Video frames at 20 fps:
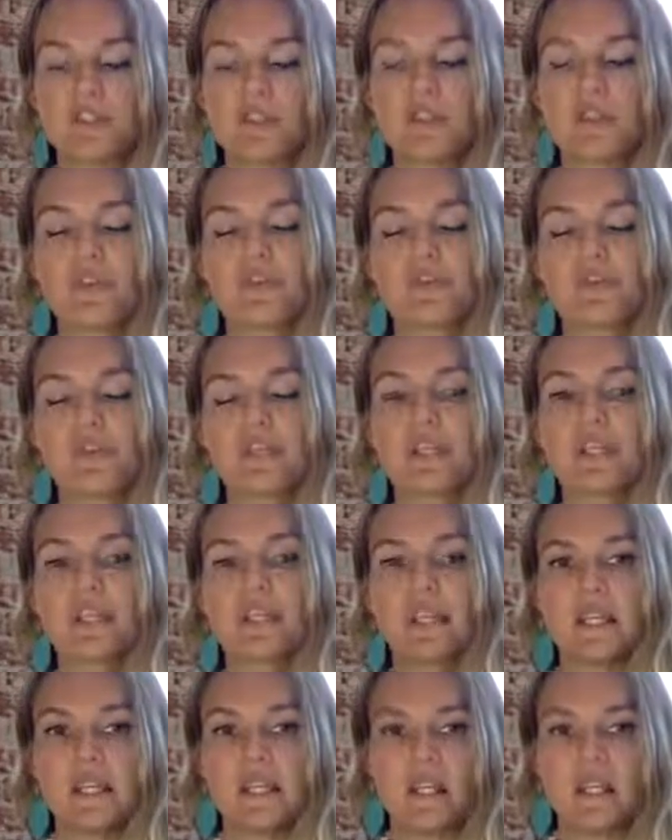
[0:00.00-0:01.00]

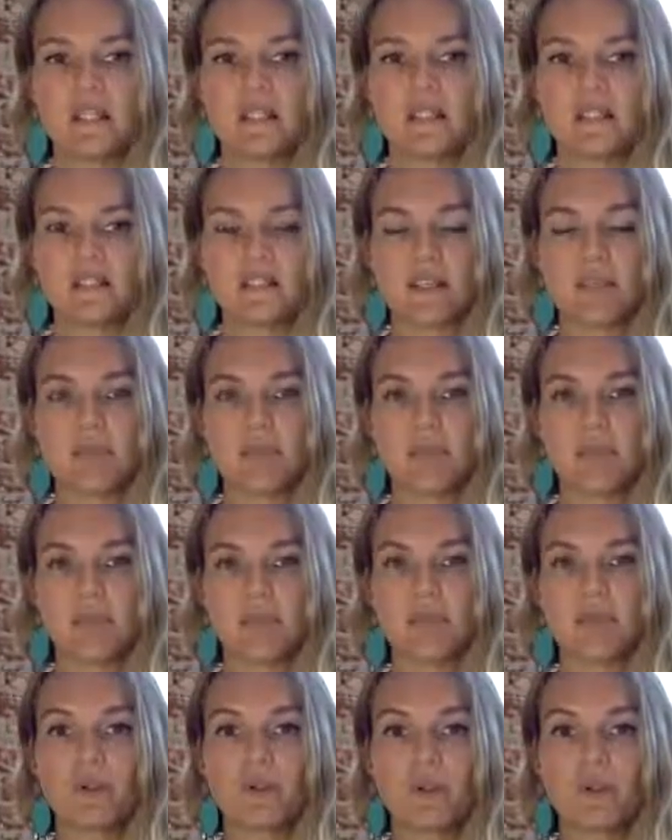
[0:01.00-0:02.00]
really is that
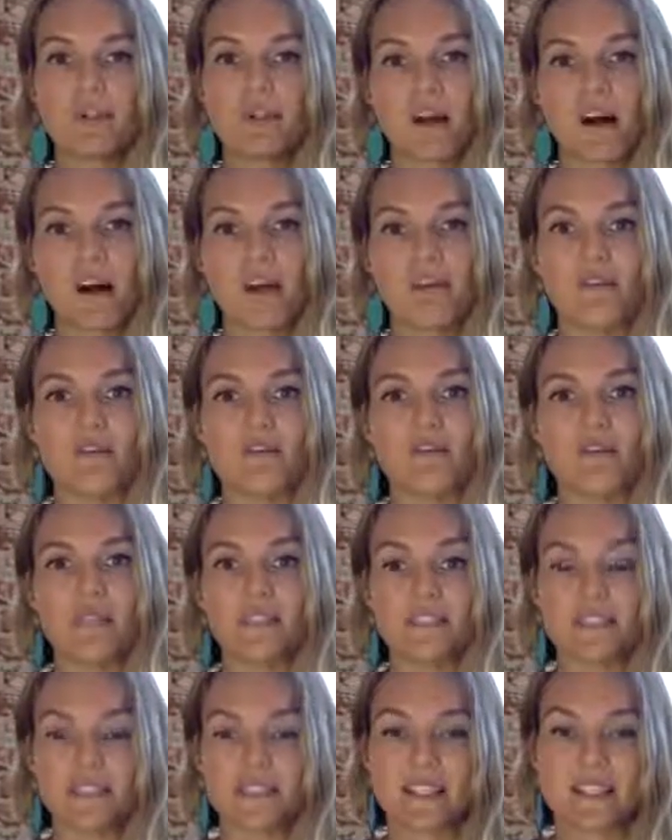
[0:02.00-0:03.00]
people love
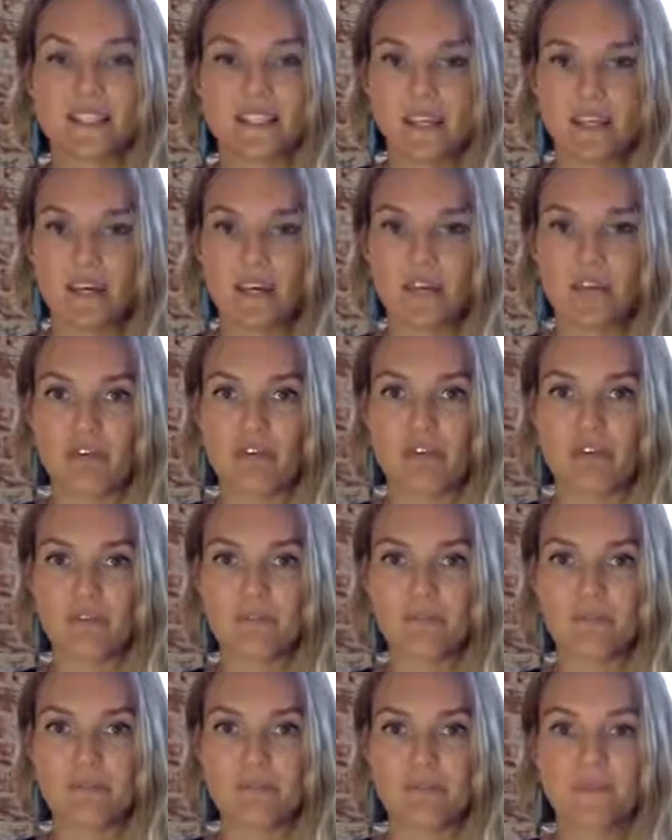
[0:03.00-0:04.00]
to give,
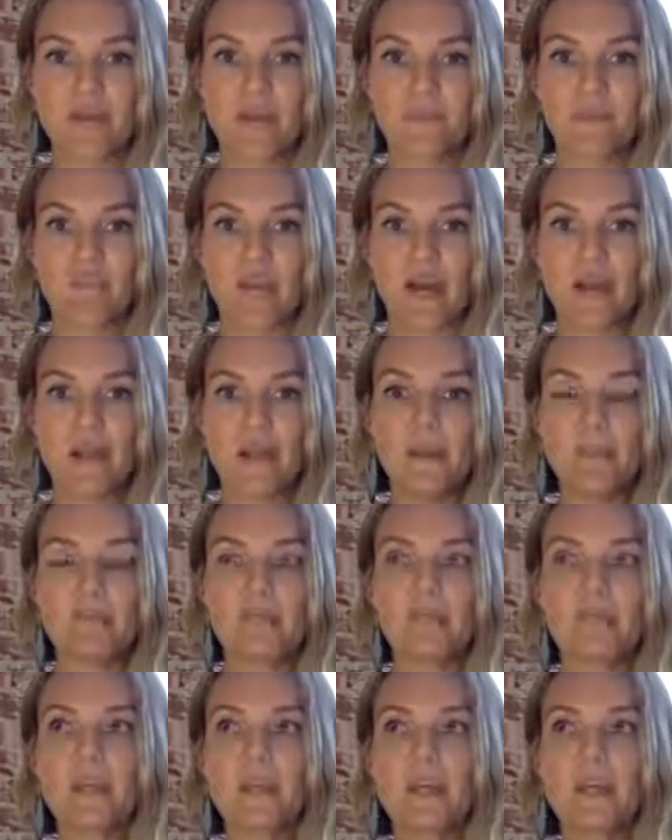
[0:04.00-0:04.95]
right?